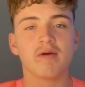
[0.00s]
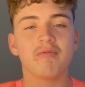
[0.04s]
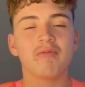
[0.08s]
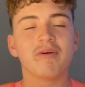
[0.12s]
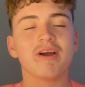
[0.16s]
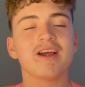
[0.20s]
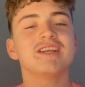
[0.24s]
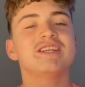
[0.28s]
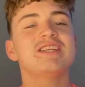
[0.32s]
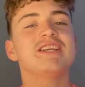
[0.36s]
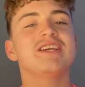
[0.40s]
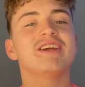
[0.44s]
We're
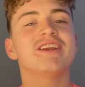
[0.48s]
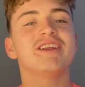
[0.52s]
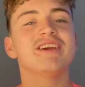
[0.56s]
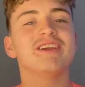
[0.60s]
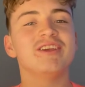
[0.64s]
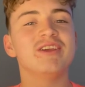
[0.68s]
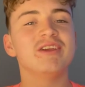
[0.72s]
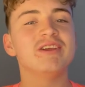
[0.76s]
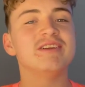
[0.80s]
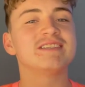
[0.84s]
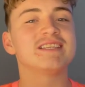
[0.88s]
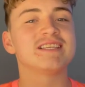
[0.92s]
actually going
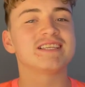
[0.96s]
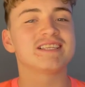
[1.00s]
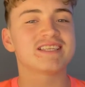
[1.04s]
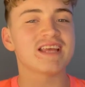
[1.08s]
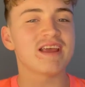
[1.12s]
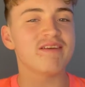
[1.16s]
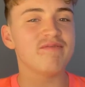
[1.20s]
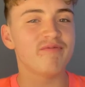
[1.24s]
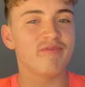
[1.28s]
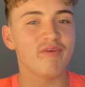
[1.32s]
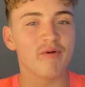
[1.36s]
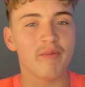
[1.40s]
to use the
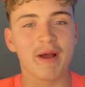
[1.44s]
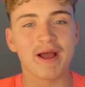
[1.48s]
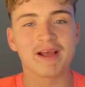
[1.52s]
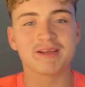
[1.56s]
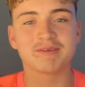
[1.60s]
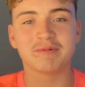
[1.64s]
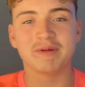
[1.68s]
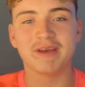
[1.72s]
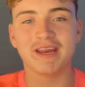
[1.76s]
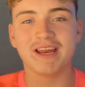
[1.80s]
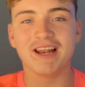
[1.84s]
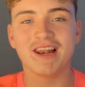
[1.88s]
same format
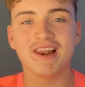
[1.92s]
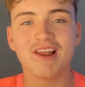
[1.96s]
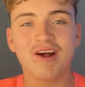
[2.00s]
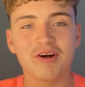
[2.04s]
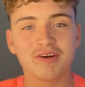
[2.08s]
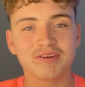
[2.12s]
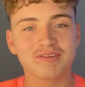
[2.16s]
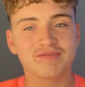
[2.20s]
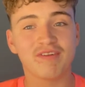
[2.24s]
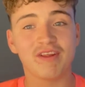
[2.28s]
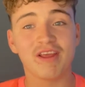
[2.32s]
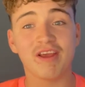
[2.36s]
as we did
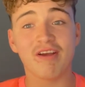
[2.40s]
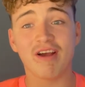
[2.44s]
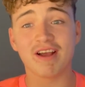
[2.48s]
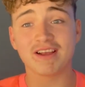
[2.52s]
last video,